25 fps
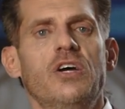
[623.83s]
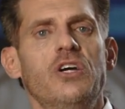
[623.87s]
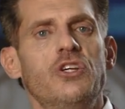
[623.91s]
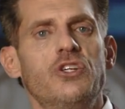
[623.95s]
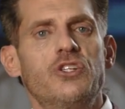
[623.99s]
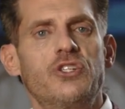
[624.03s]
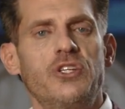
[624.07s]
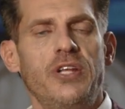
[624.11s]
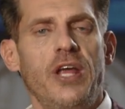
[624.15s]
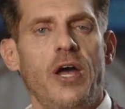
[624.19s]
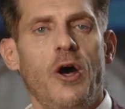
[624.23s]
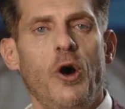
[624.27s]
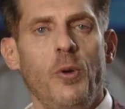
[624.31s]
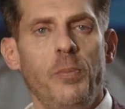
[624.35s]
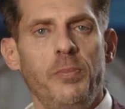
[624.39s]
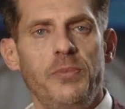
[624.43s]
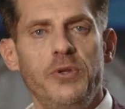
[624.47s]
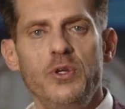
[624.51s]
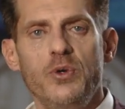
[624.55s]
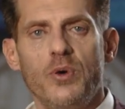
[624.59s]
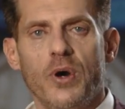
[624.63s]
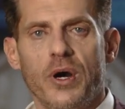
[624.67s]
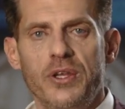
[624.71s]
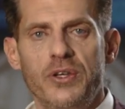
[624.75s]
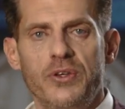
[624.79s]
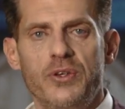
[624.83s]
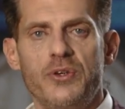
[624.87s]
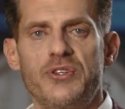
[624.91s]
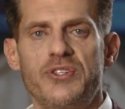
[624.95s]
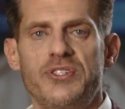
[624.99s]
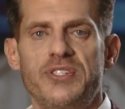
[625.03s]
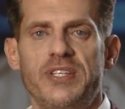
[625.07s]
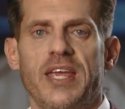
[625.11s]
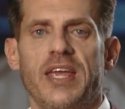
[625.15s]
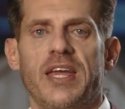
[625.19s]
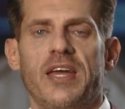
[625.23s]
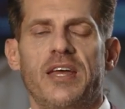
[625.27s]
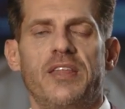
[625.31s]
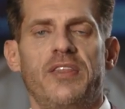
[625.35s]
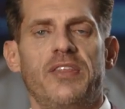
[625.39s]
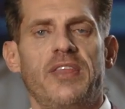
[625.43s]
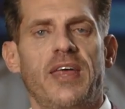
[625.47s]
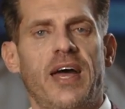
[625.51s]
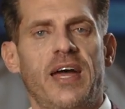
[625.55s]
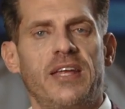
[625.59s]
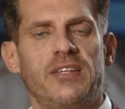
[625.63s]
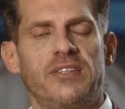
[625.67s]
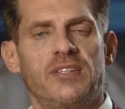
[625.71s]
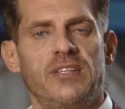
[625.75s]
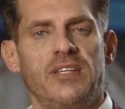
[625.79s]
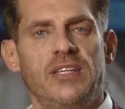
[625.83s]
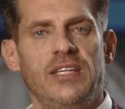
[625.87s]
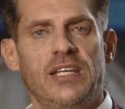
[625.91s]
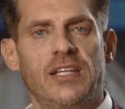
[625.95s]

should help you understand that